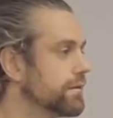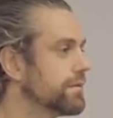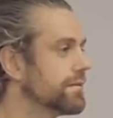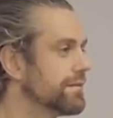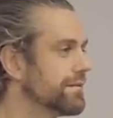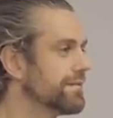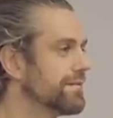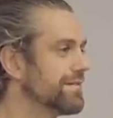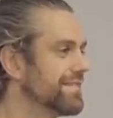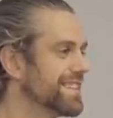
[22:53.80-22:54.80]

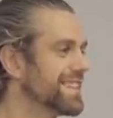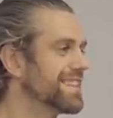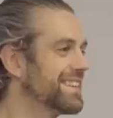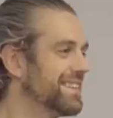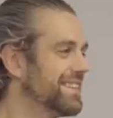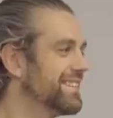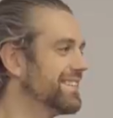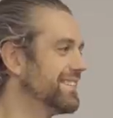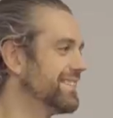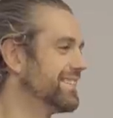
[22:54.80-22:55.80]

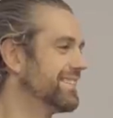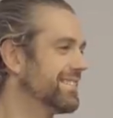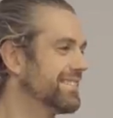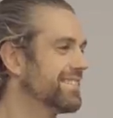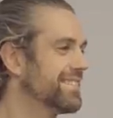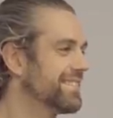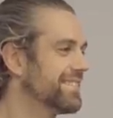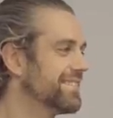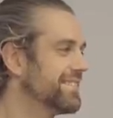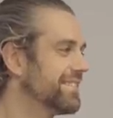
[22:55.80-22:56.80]

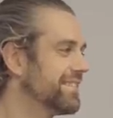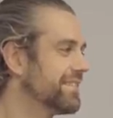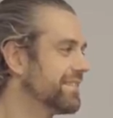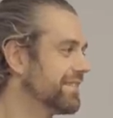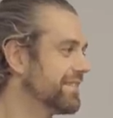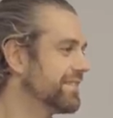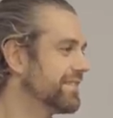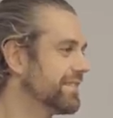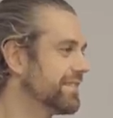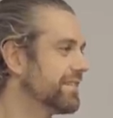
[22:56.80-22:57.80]

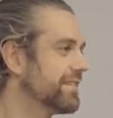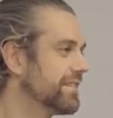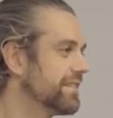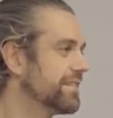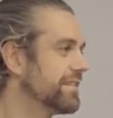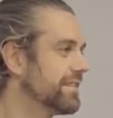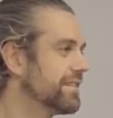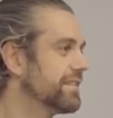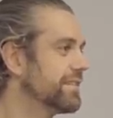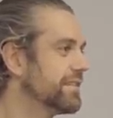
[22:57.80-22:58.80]

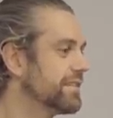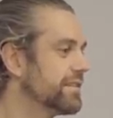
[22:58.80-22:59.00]
[no speech]